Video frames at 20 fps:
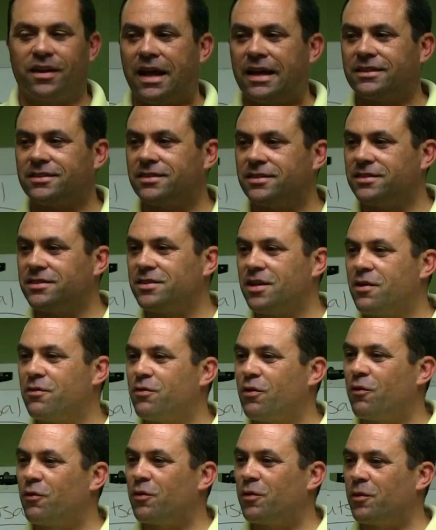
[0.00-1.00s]
lots of
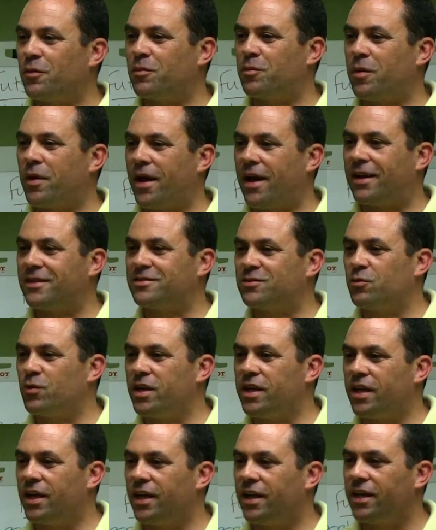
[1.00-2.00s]
stuff over the past
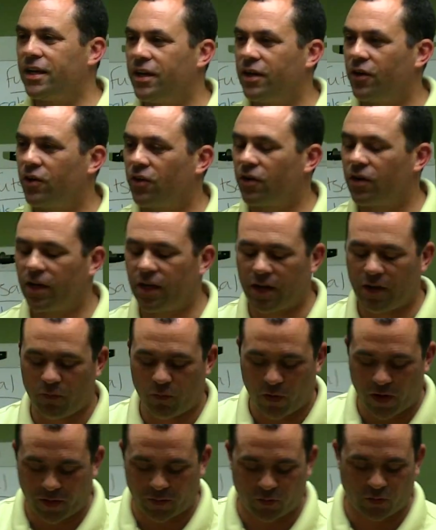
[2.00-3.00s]
weekend here, and I
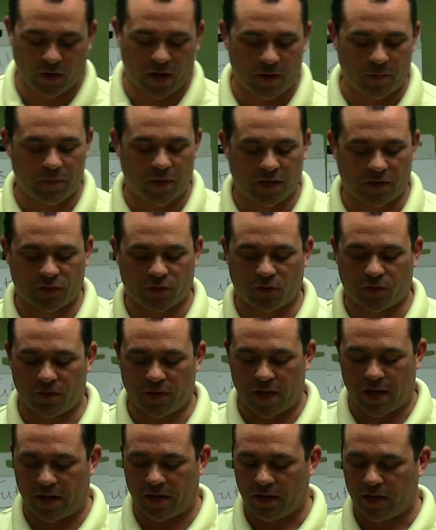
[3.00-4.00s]
want to try to make sure
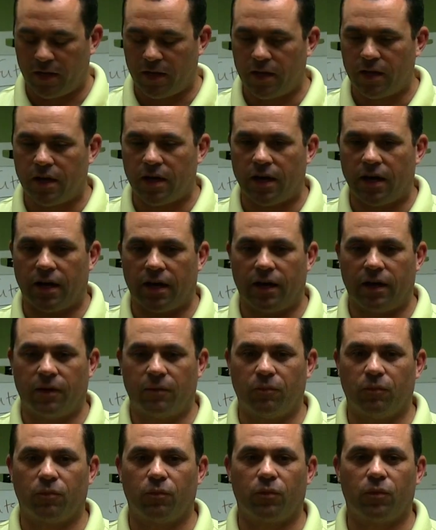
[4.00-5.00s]
that
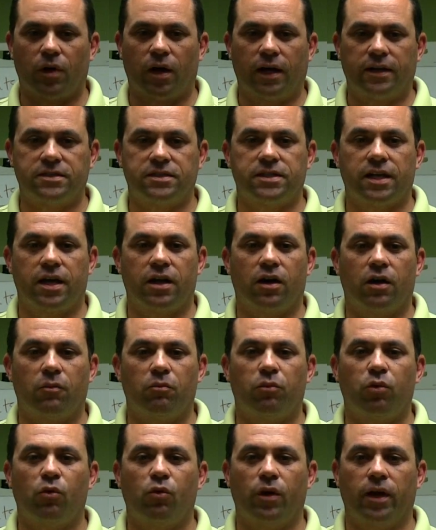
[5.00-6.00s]
I stay
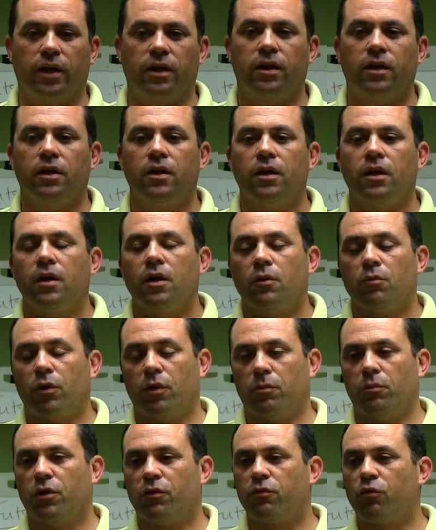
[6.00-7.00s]
on point.
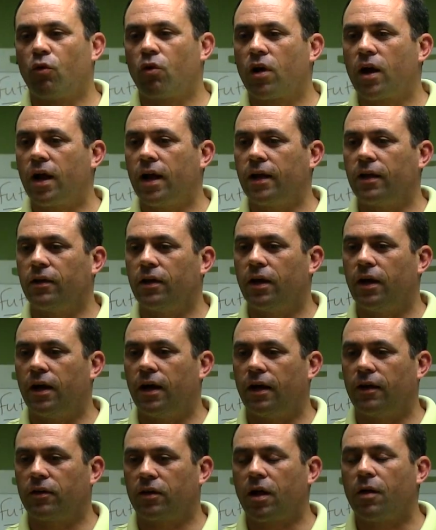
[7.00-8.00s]
But before a
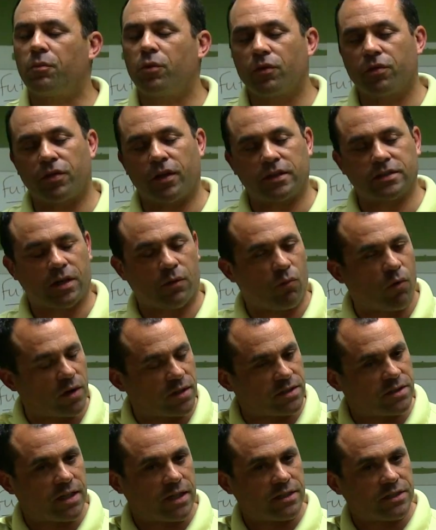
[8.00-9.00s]
couple of things I want
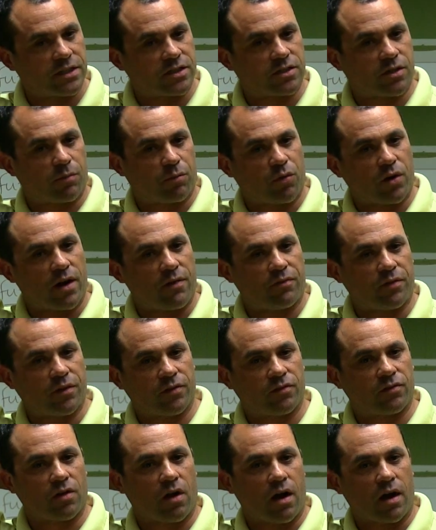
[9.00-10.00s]
to say just to
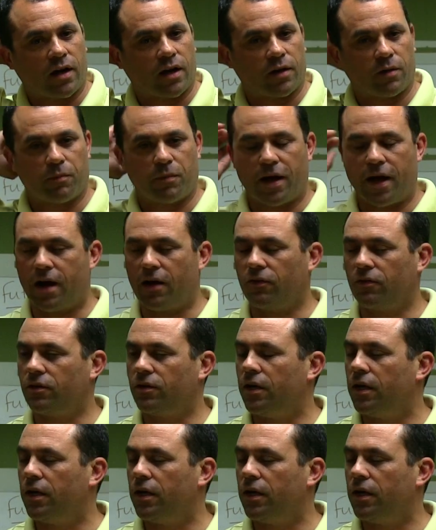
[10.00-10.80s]
preface talking about